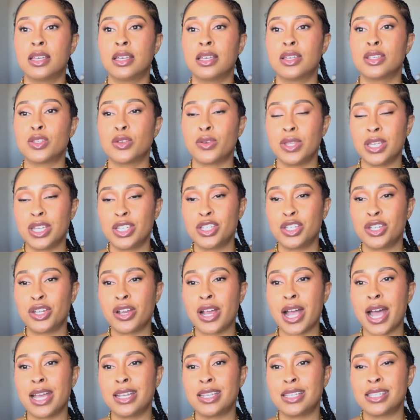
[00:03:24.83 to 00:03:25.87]
So this year
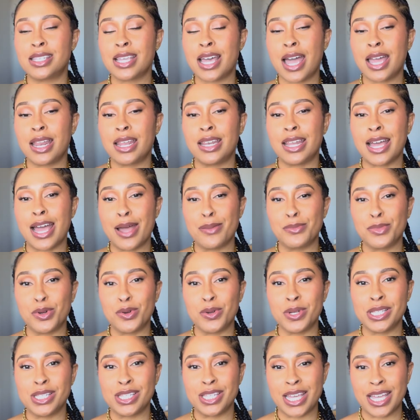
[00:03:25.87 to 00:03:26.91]
I decided I'm
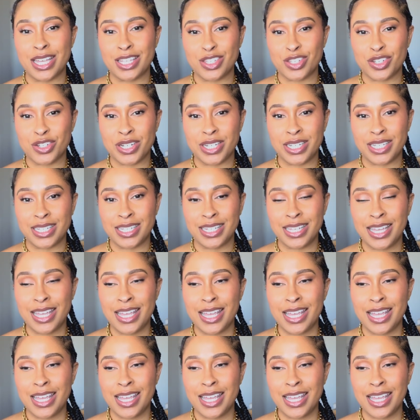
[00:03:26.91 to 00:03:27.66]
going to enter it.